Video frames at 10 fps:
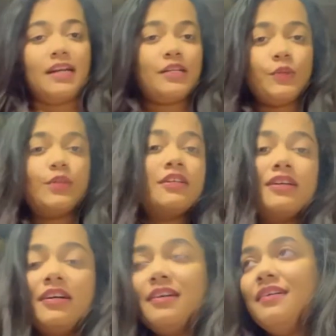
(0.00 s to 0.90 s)
I took
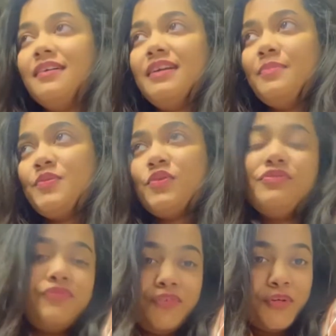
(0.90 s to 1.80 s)
clips
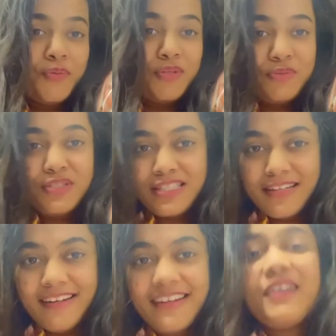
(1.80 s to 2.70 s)
of food, which was
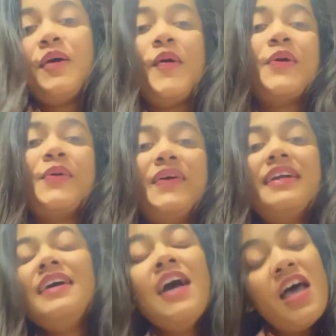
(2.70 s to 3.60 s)
still a little awkward.